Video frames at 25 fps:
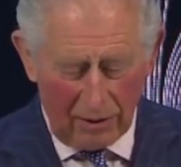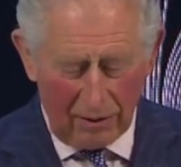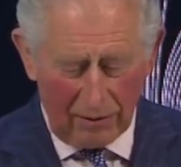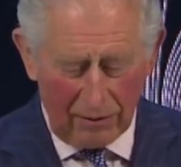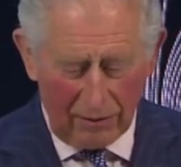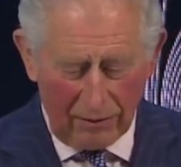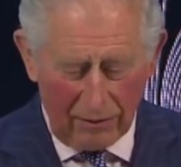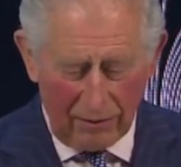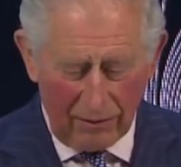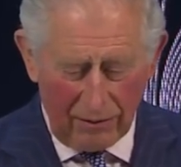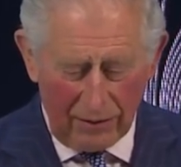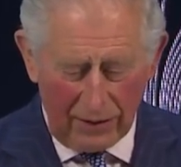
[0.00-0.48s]

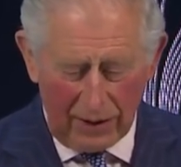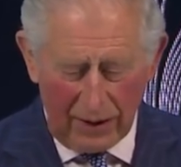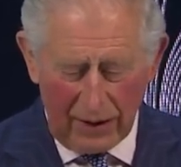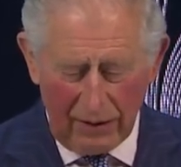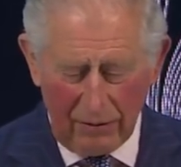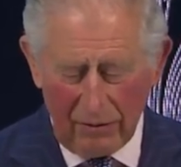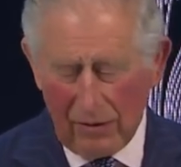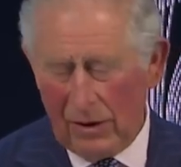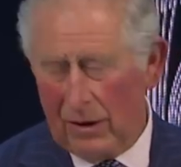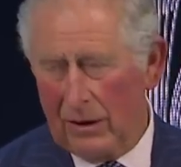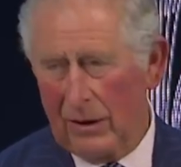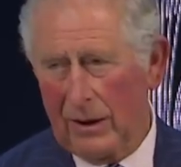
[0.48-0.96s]
of
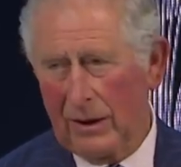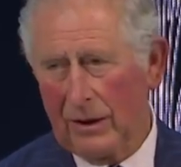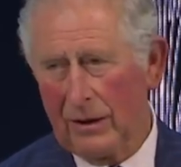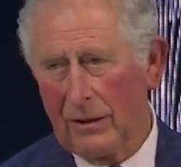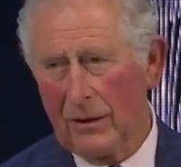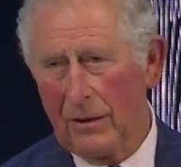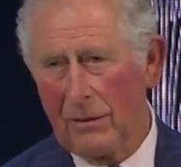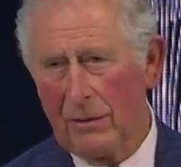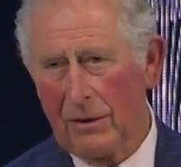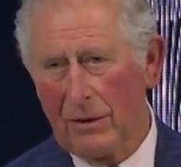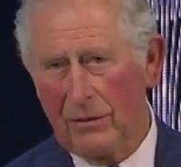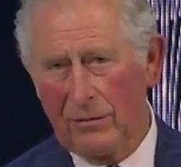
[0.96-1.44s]
the World
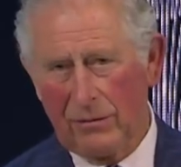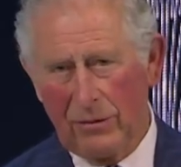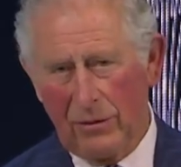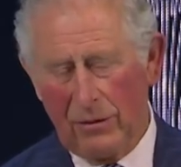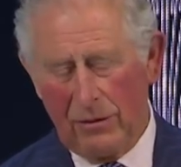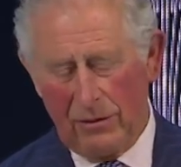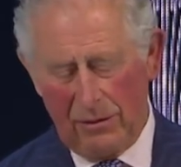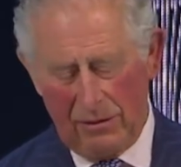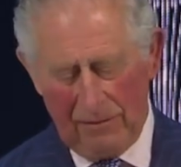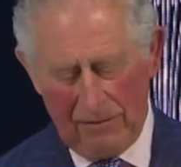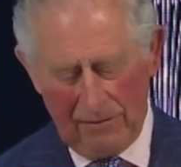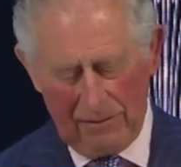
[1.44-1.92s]
Economic
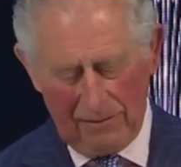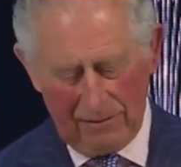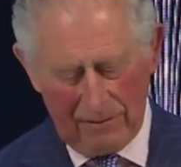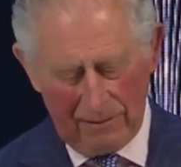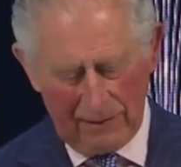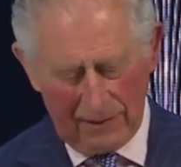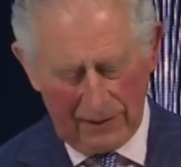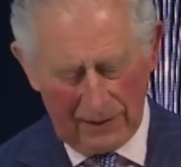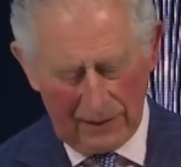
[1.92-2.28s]
Forum.